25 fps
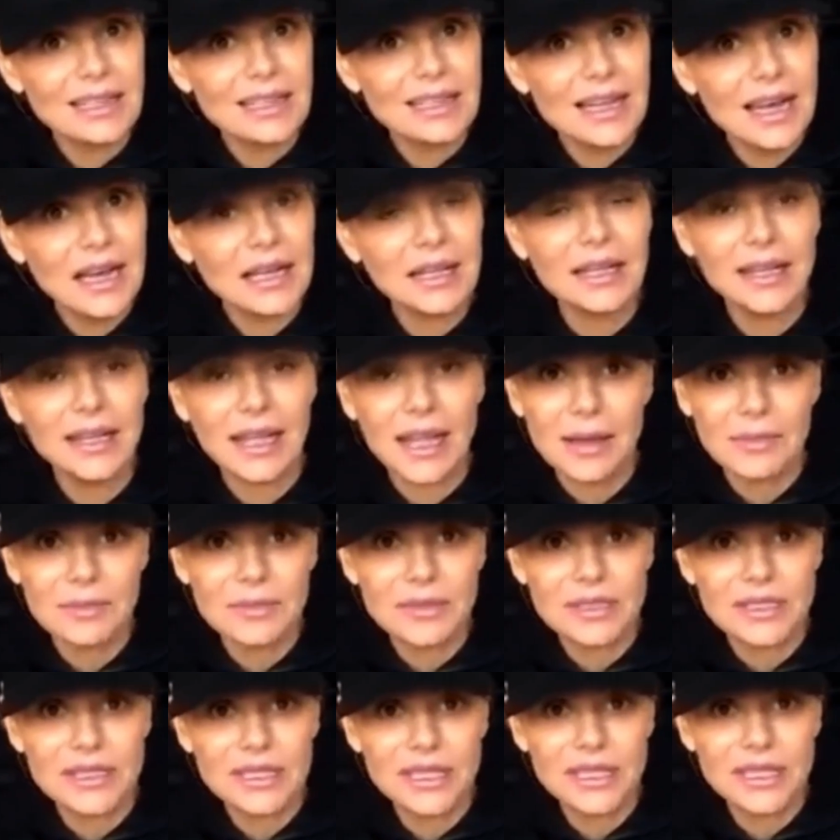drama when
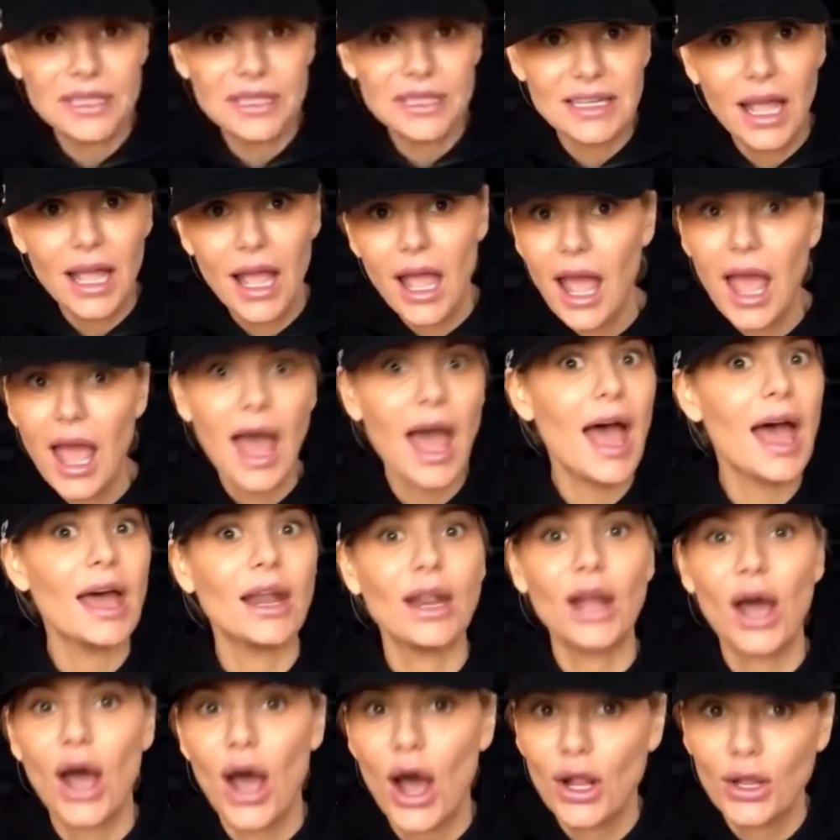she faces
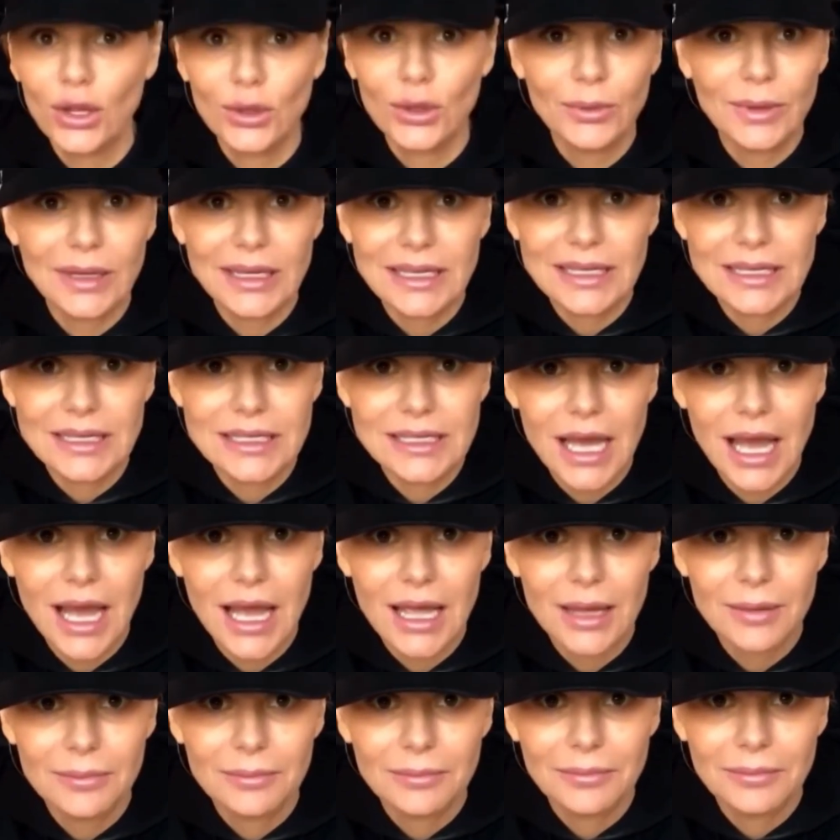off with
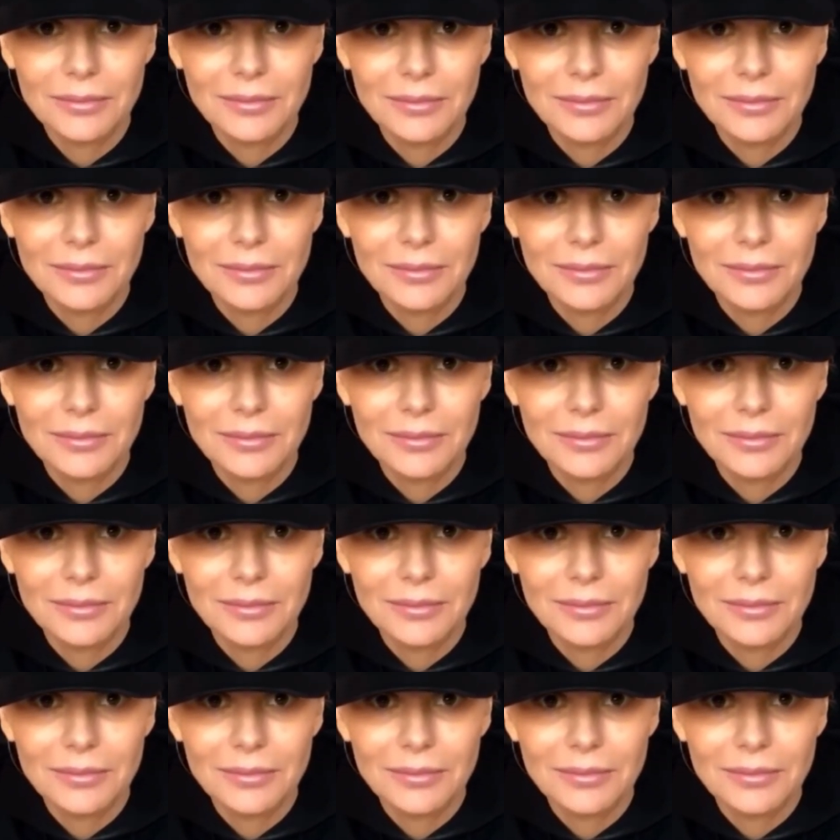the other